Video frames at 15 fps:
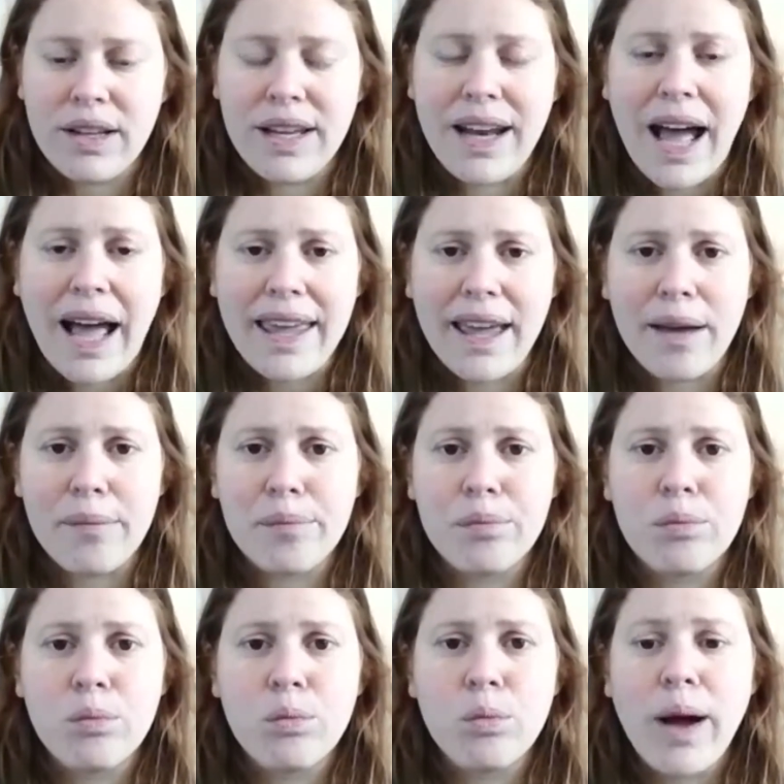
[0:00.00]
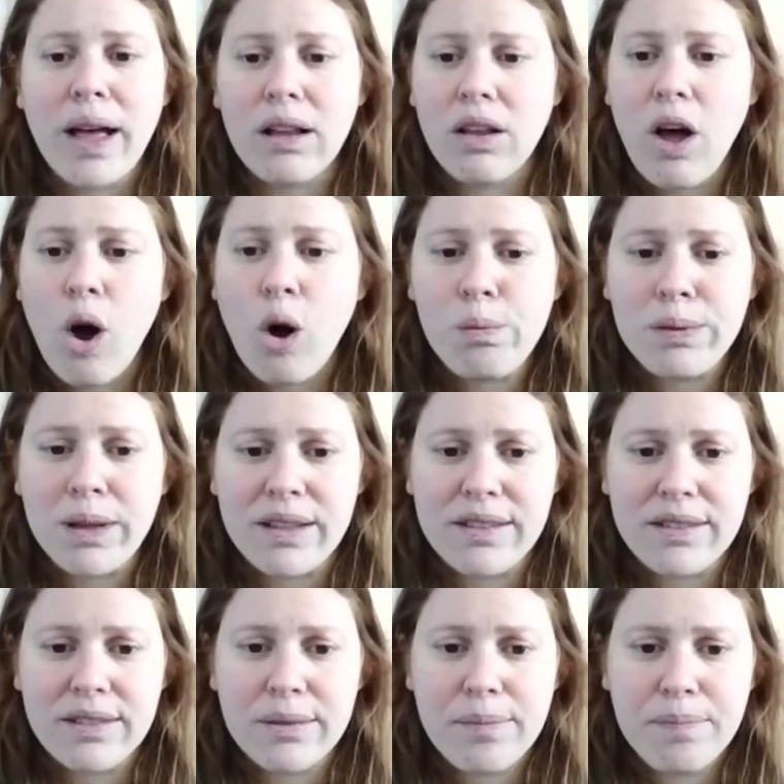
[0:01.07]
and I am, well,
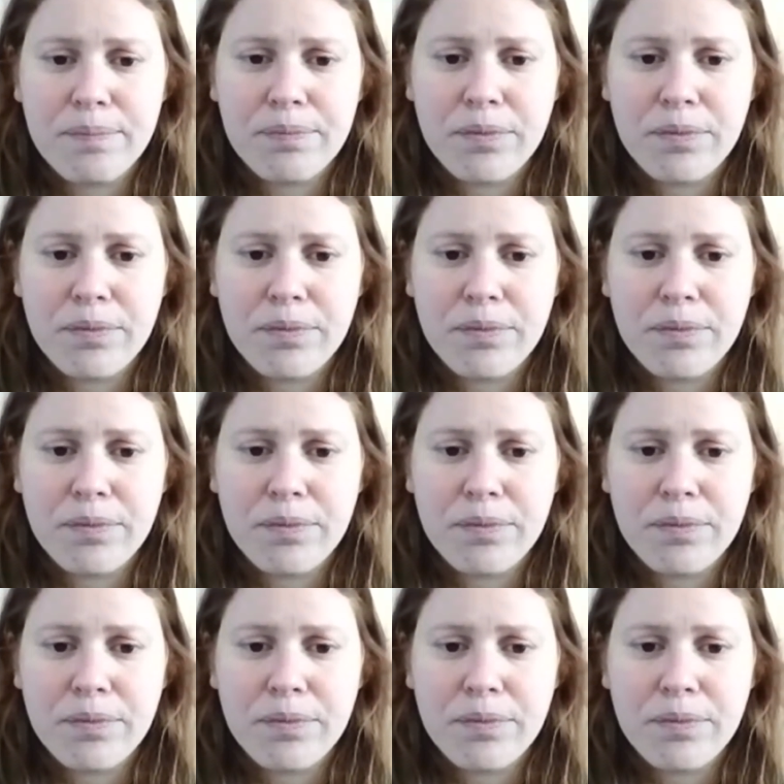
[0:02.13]
hopeless.